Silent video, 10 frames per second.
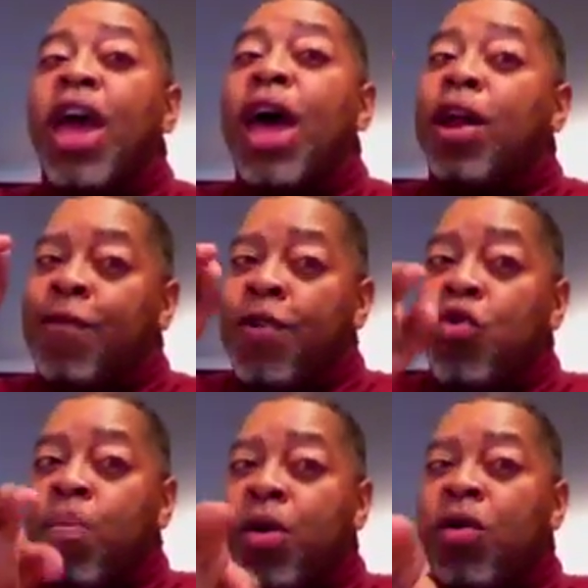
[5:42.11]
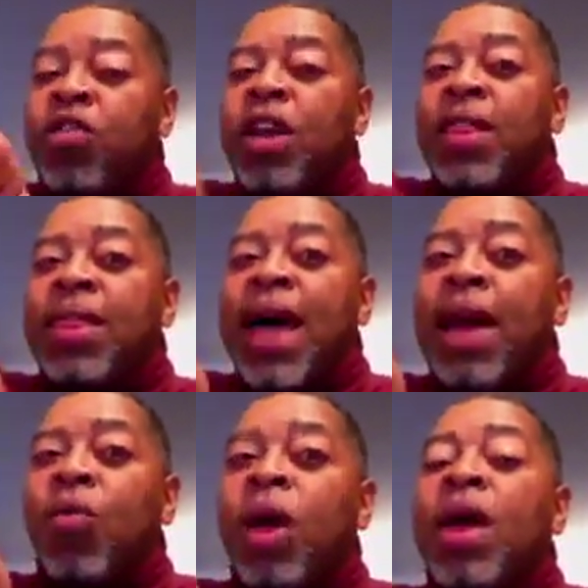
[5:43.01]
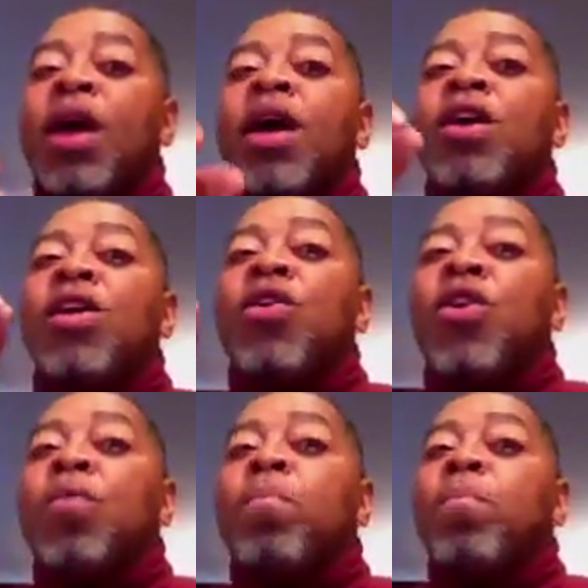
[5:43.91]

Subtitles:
And if you approach it that way, your